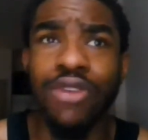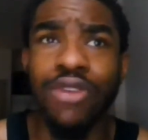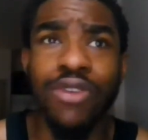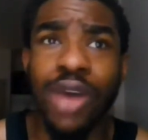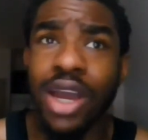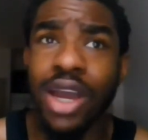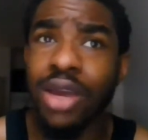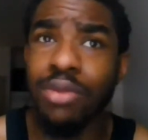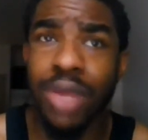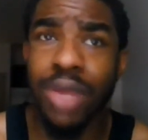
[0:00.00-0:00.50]

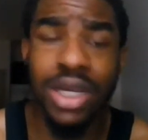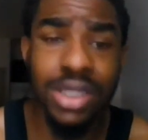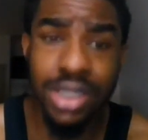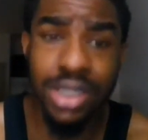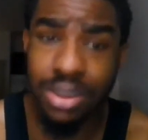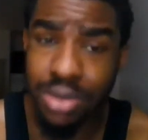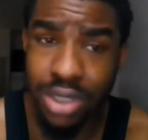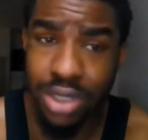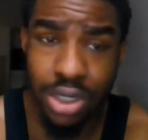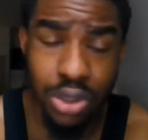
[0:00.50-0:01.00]
my
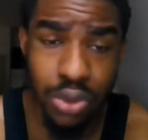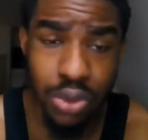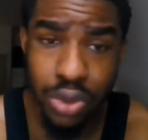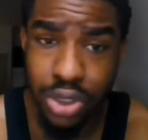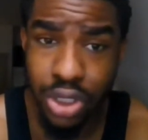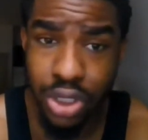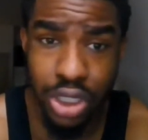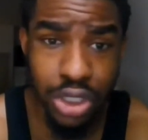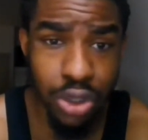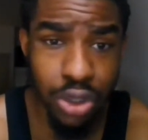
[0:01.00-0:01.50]
sleep schedule
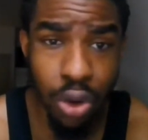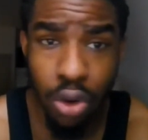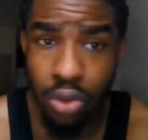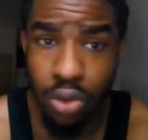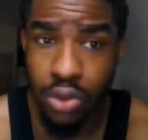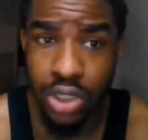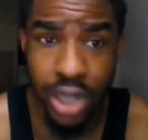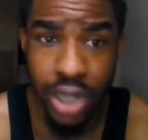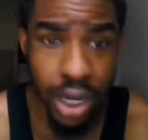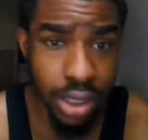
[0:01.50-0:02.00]
is
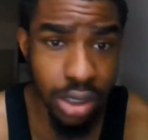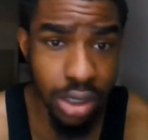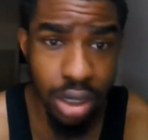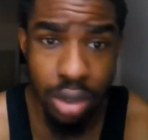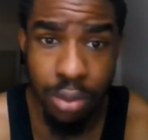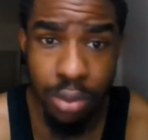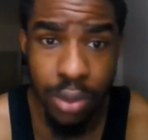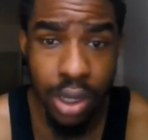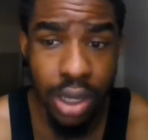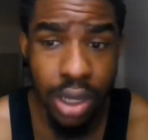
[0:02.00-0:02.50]
all jacked
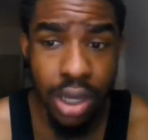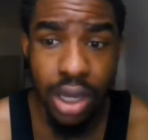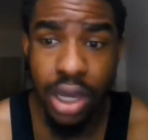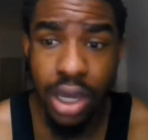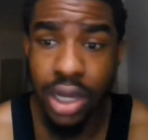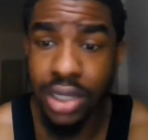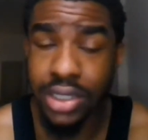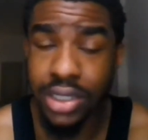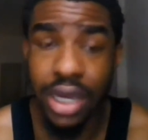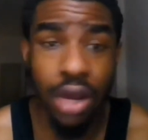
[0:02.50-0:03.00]
up
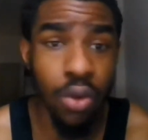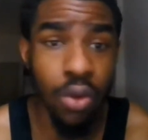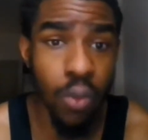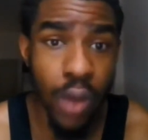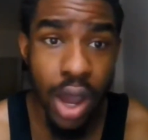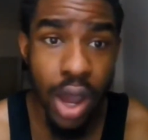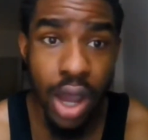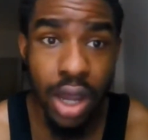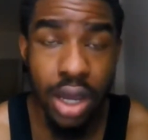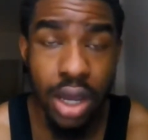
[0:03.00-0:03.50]
and is out of
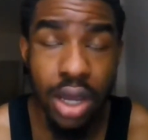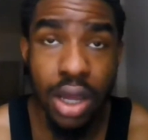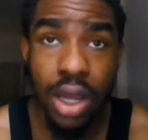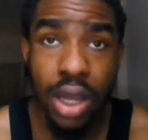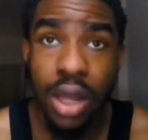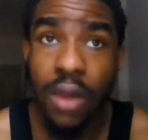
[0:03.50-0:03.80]
whack,